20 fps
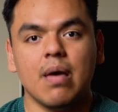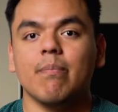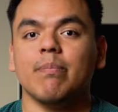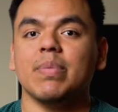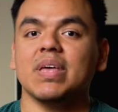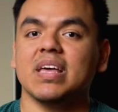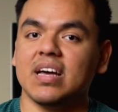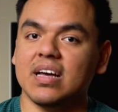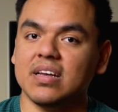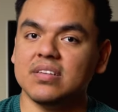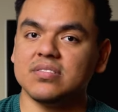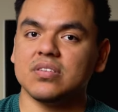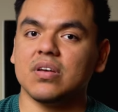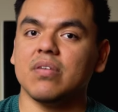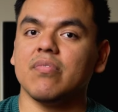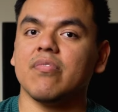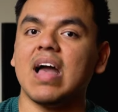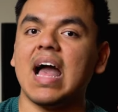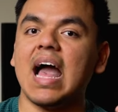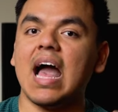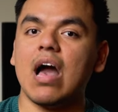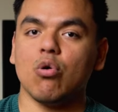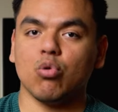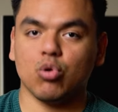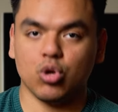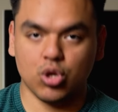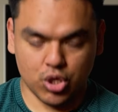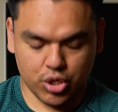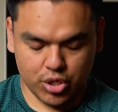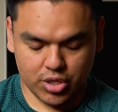because of how
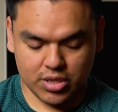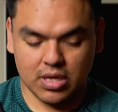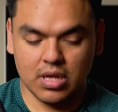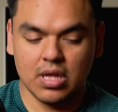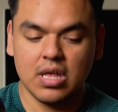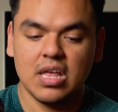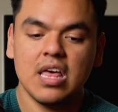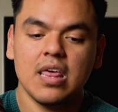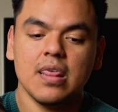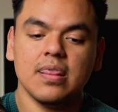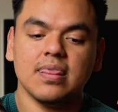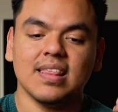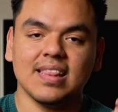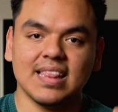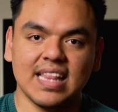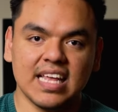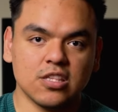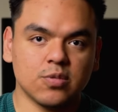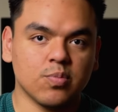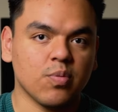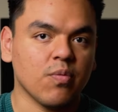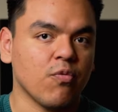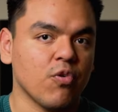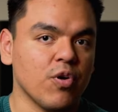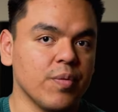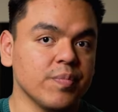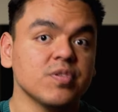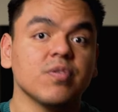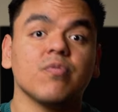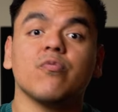good the lens performs